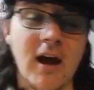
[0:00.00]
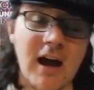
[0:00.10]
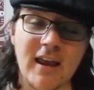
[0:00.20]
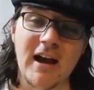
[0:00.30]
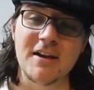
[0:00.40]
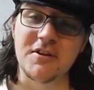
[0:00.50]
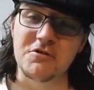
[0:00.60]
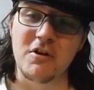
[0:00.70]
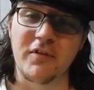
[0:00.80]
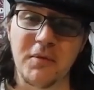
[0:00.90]
Hi guys,
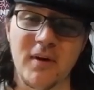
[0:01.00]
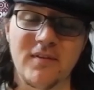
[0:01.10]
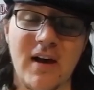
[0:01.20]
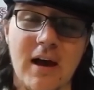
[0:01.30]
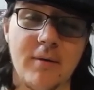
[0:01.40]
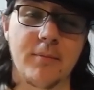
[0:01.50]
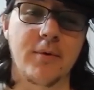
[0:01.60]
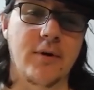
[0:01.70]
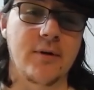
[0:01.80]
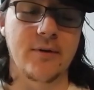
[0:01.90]
not sure if you heard that,
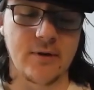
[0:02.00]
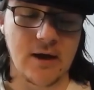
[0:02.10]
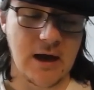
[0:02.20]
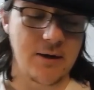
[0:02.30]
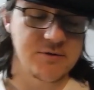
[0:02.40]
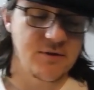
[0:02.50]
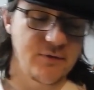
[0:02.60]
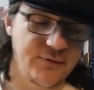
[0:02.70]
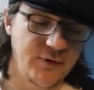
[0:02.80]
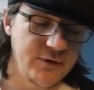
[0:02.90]
but I was on
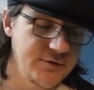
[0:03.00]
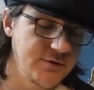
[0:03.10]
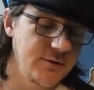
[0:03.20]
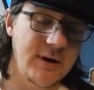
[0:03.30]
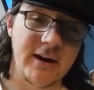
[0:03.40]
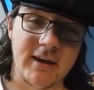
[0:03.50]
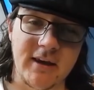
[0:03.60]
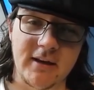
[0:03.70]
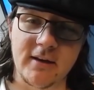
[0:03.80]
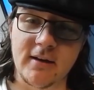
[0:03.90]
the phone to
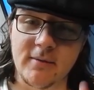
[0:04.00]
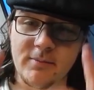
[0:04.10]
Inakin